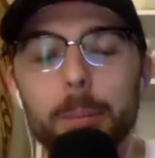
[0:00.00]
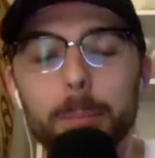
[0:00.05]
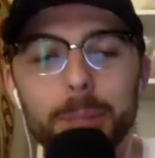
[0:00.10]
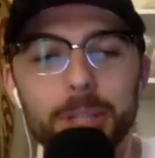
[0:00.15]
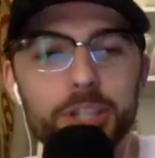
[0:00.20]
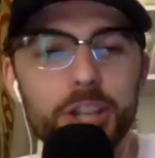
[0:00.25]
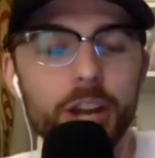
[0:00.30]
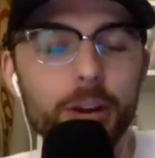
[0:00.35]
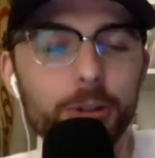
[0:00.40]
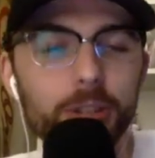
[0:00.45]

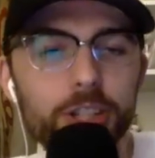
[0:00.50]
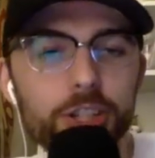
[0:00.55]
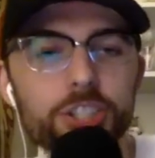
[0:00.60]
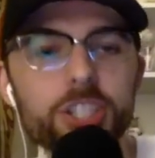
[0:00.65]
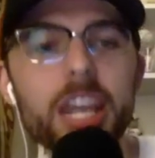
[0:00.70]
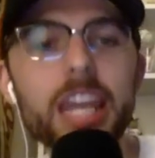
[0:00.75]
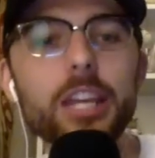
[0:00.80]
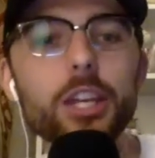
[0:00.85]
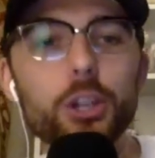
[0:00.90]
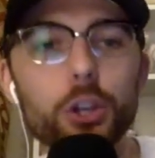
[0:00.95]
But generally,
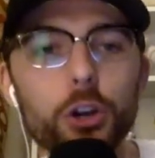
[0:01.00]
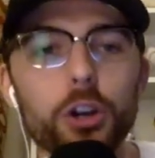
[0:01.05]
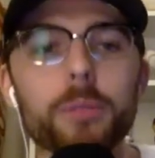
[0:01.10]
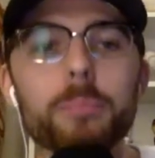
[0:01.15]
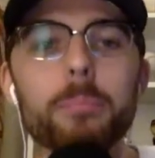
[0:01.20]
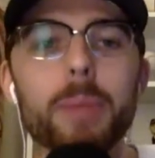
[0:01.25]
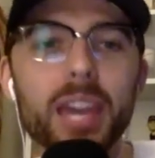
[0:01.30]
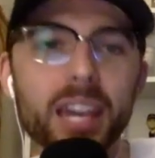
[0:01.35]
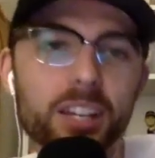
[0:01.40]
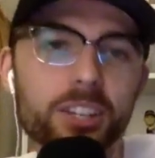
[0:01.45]
just a good
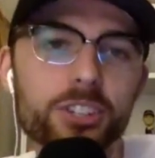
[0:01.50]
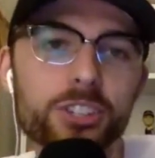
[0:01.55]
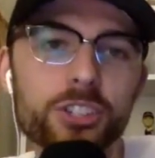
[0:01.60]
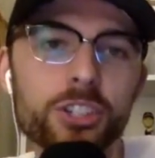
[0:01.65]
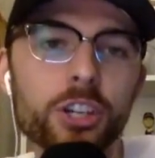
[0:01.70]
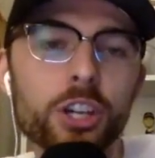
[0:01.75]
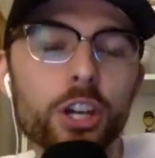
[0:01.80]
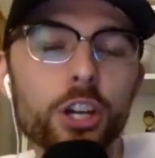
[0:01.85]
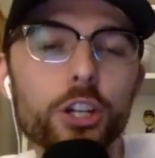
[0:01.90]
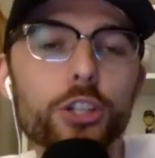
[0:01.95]

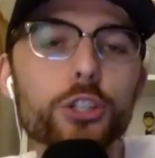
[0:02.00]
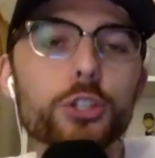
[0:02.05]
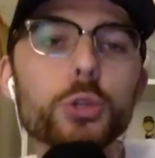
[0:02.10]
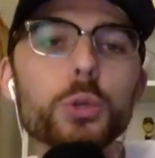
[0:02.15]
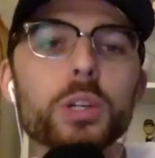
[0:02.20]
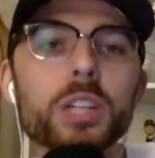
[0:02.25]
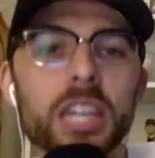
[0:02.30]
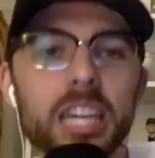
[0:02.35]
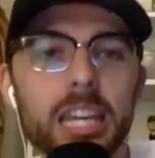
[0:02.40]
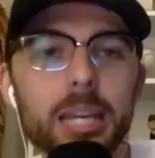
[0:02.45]
mix
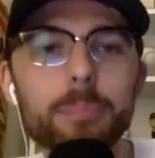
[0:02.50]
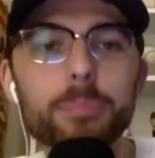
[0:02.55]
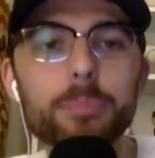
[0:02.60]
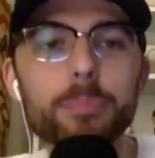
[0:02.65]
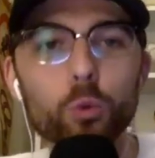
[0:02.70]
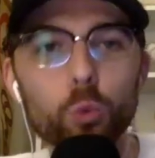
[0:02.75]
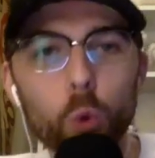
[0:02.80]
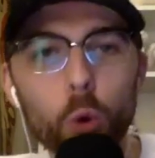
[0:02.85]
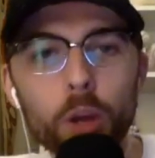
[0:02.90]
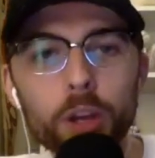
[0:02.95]
to keep
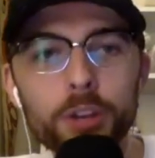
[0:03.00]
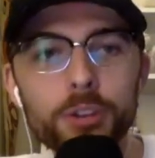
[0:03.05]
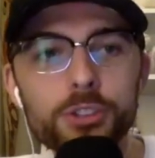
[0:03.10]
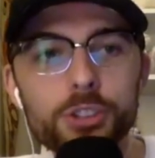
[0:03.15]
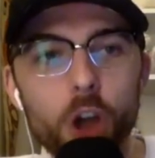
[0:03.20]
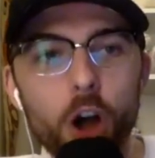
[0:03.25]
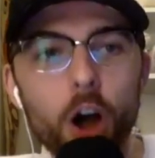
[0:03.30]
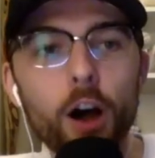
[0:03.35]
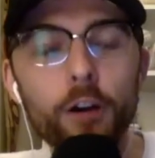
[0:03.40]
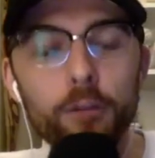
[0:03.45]
the
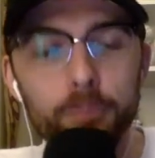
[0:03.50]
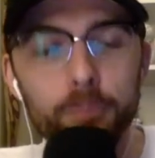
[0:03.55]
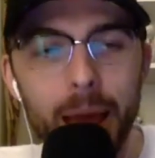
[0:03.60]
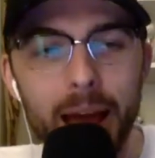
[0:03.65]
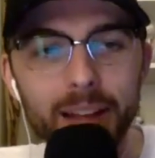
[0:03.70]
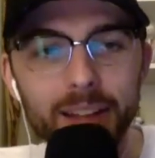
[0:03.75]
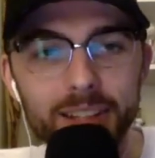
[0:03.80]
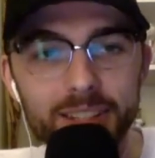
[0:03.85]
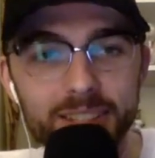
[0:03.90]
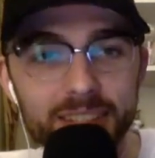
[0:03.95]
Royals off
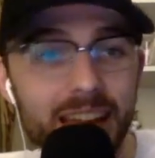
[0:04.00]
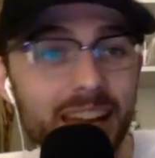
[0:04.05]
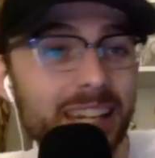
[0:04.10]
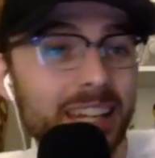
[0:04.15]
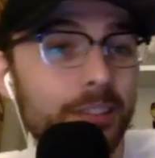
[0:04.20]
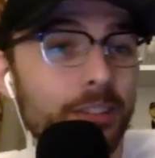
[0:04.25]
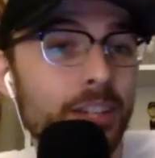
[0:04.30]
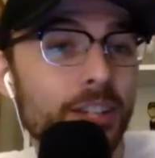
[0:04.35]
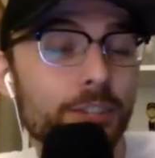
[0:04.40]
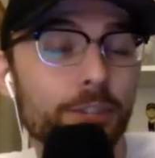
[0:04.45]
balance. And
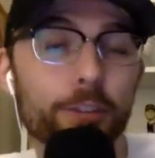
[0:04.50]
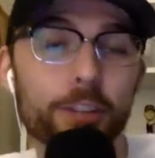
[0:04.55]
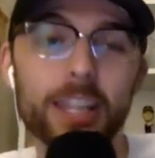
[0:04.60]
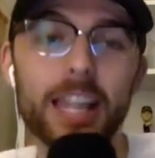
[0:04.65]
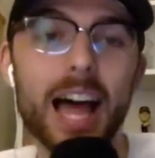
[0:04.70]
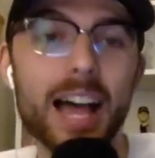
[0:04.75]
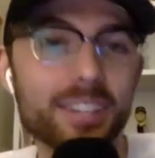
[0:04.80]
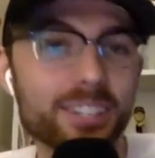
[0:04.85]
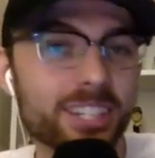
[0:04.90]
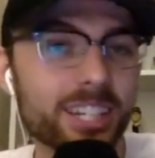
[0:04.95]
even his
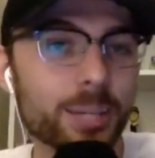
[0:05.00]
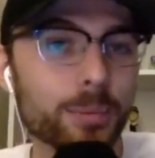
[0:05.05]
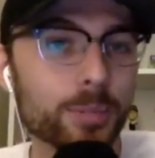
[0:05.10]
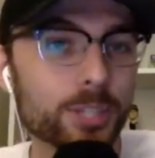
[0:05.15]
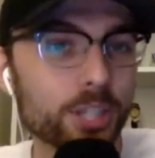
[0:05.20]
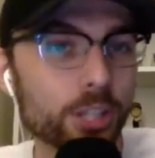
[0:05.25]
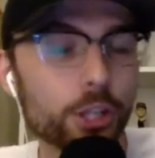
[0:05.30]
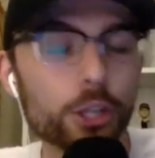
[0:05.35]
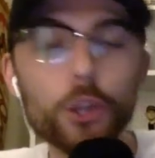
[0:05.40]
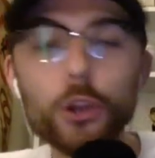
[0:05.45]
velocity
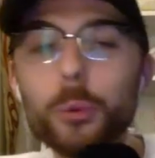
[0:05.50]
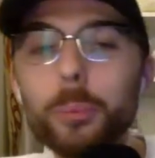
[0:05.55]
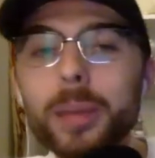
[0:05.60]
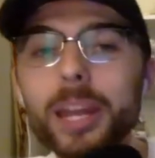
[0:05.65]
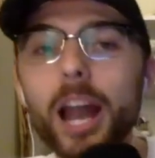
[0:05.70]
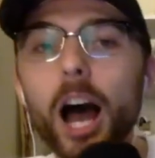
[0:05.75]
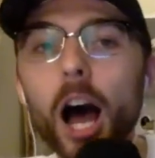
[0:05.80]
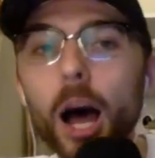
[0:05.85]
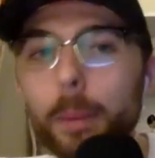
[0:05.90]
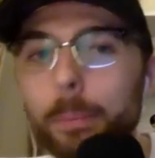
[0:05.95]
was a little
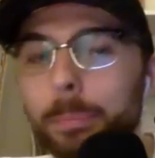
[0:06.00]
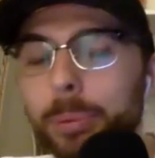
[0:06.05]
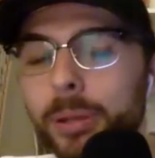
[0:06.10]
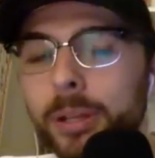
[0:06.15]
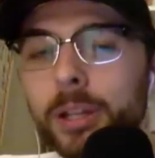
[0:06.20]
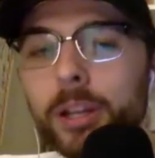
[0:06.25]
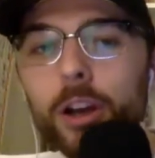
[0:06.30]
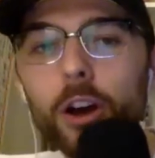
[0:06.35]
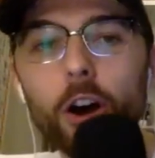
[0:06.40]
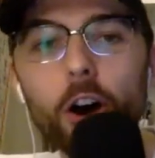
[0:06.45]
bit up
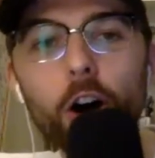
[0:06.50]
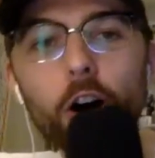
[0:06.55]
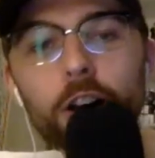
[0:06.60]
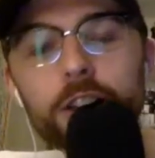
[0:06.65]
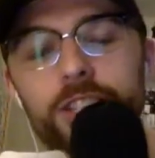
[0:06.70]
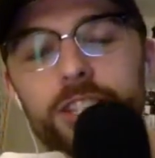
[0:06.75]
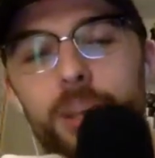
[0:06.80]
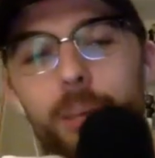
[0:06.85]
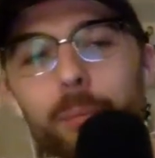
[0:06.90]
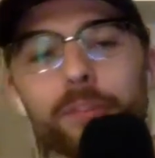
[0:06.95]

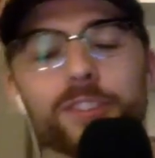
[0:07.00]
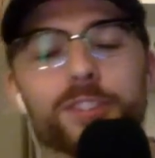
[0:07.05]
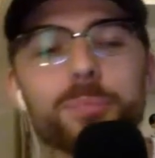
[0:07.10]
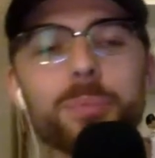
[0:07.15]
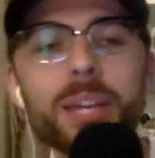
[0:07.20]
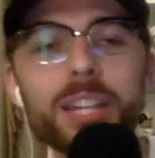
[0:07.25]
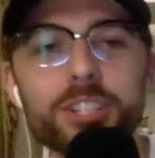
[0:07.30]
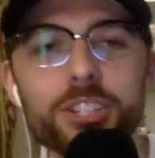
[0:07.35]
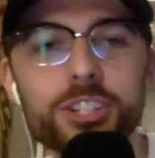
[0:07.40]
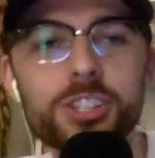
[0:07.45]
on some of his
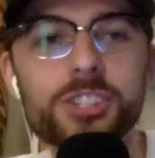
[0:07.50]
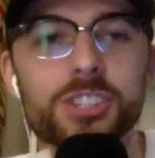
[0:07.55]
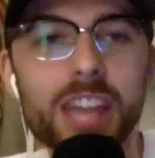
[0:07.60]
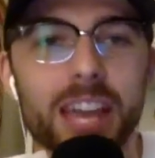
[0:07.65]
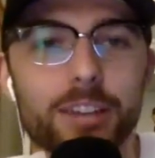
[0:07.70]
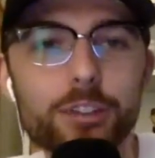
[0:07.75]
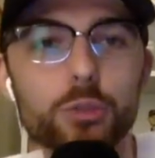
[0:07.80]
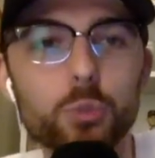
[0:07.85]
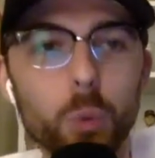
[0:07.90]
pitches as